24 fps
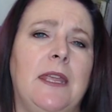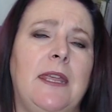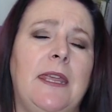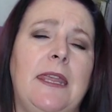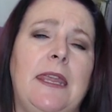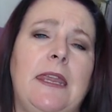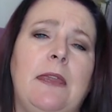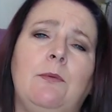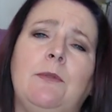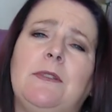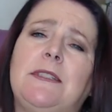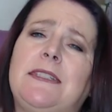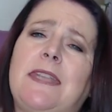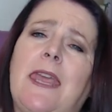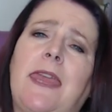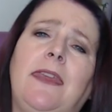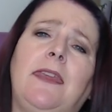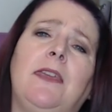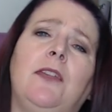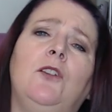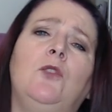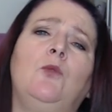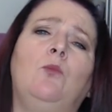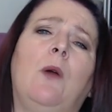He was
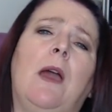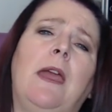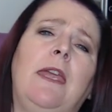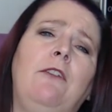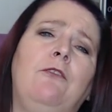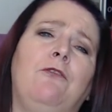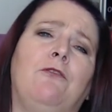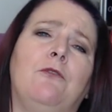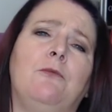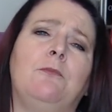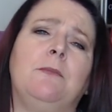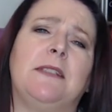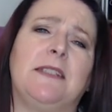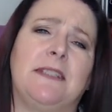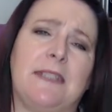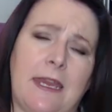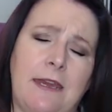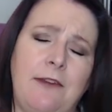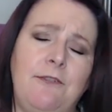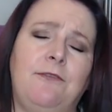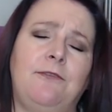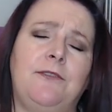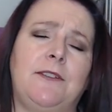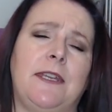taken away from
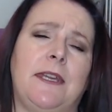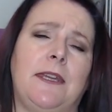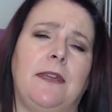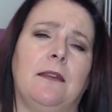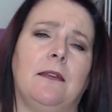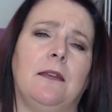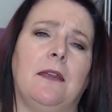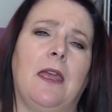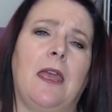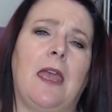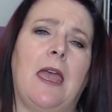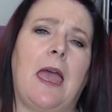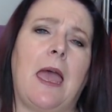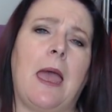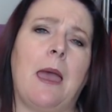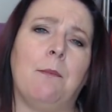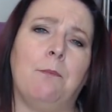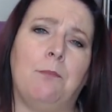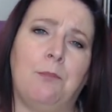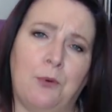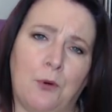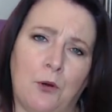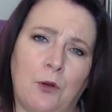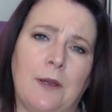safety
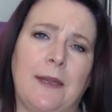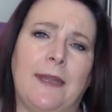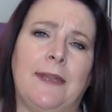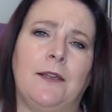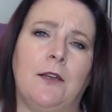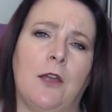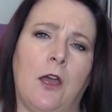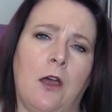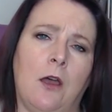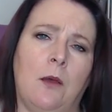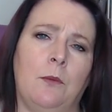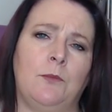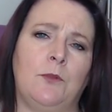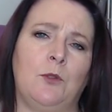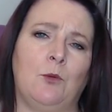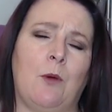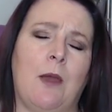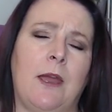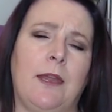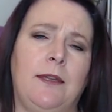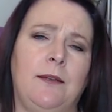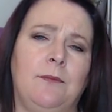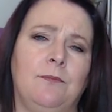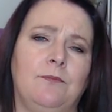and put in harm's
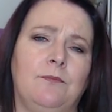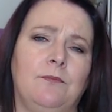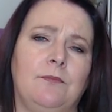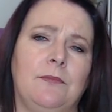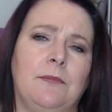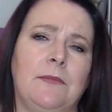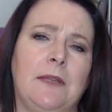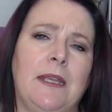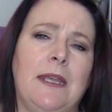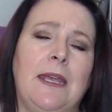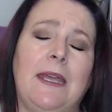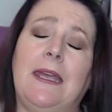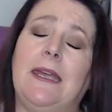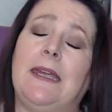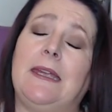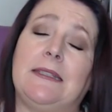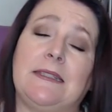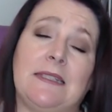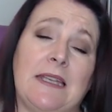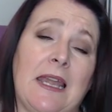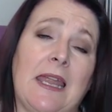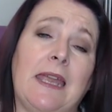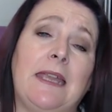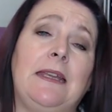way.
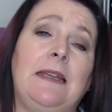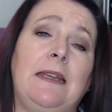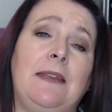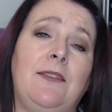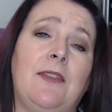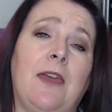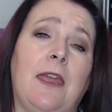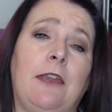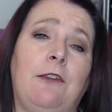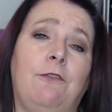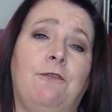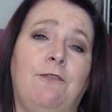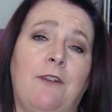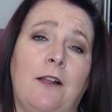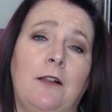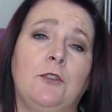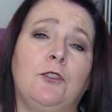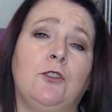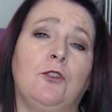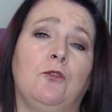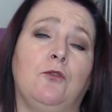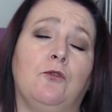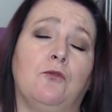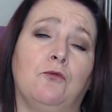It's likely that he
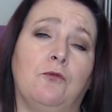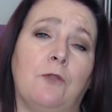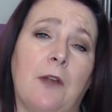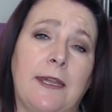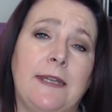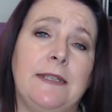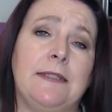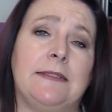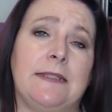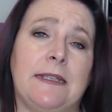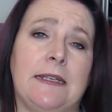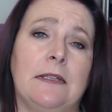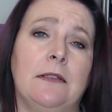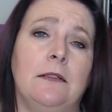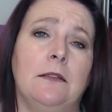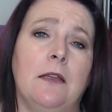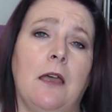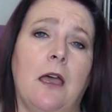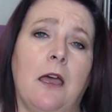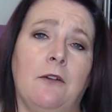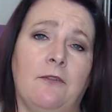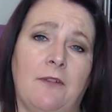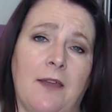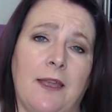felt a great deal
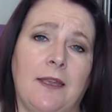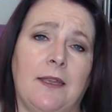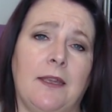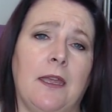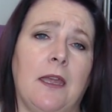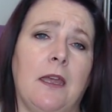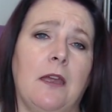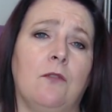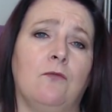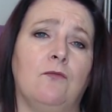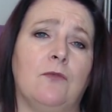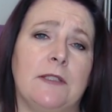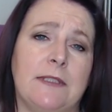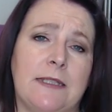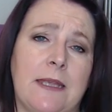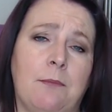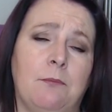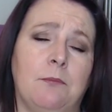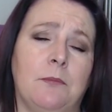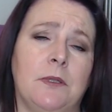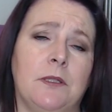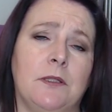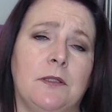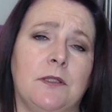of anger and
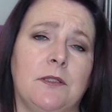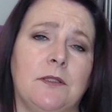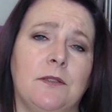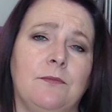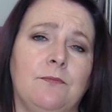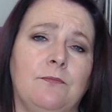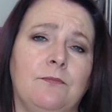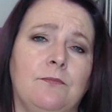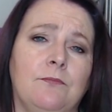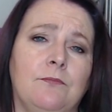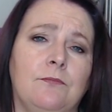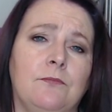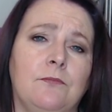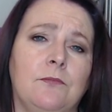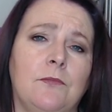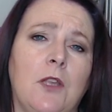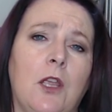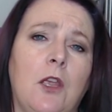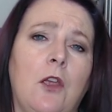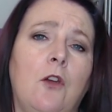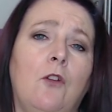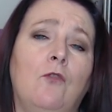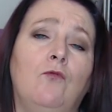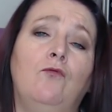resentment.
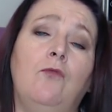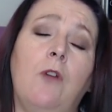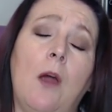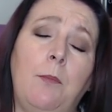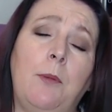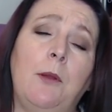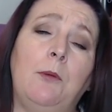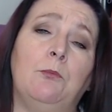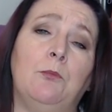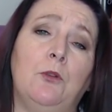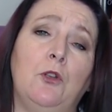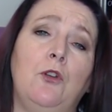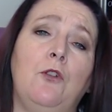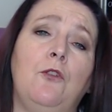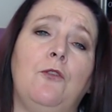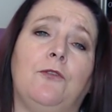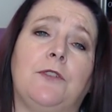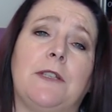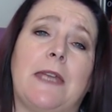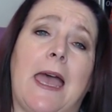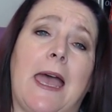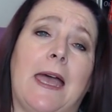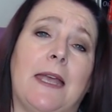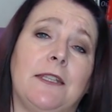Robert
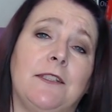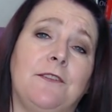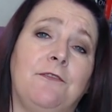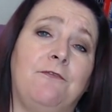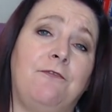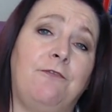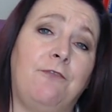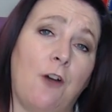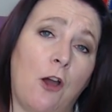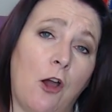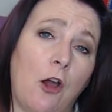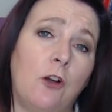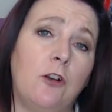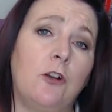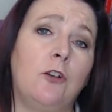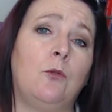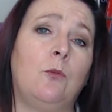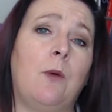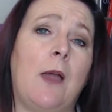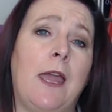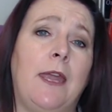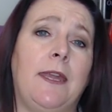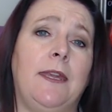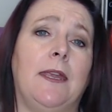moved as far
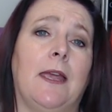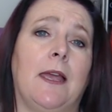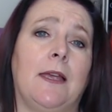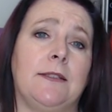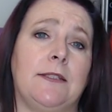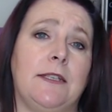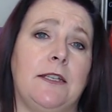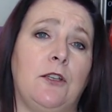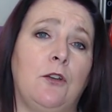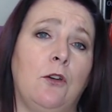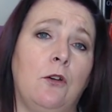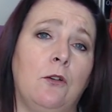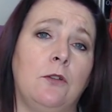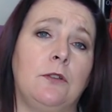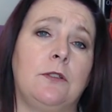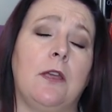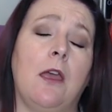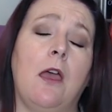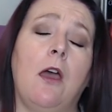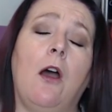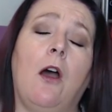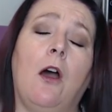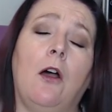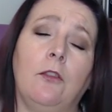away as he could
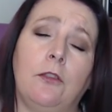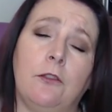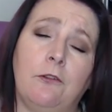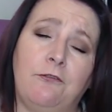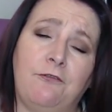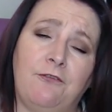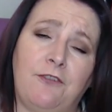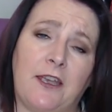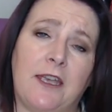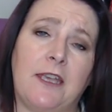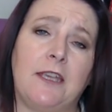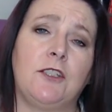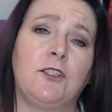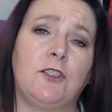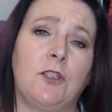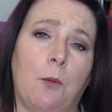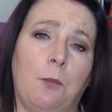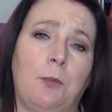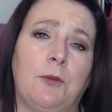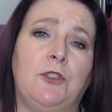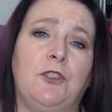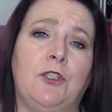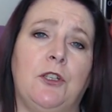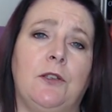on the first
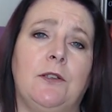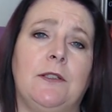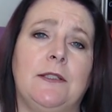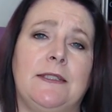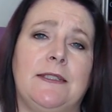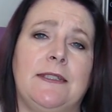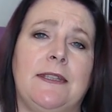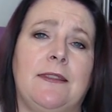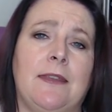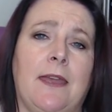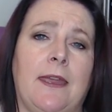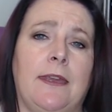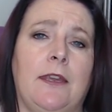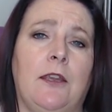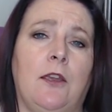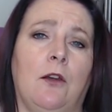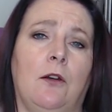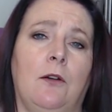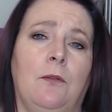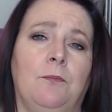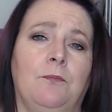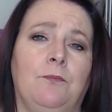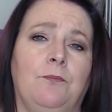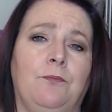opportunity that he got.